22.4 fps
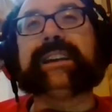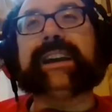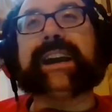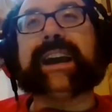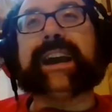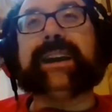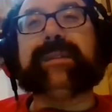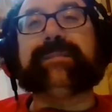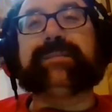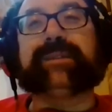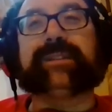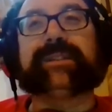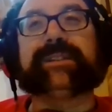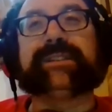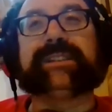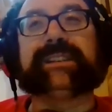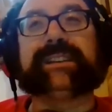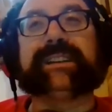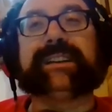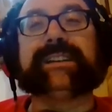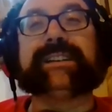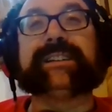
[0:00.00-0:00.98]
the A
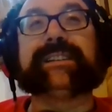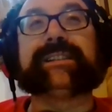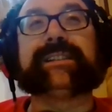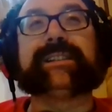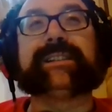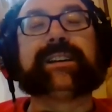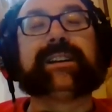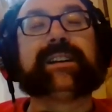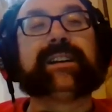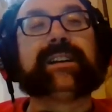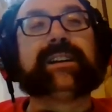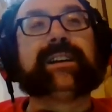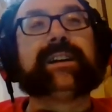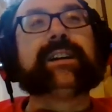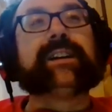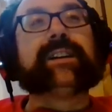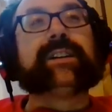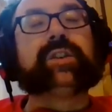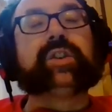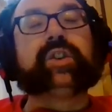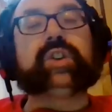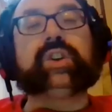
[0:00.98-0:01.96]
person is,
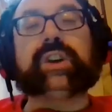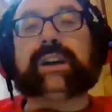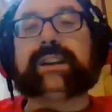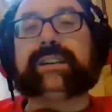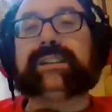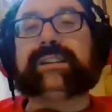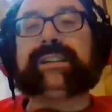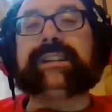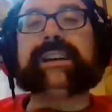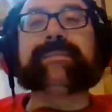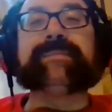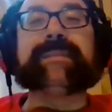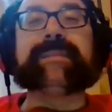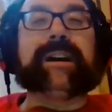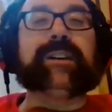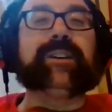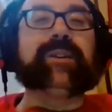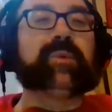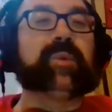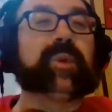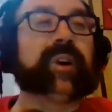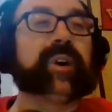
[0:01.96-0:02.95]
just the
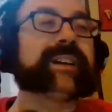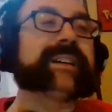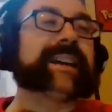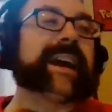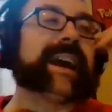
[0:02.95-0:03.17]
amount of work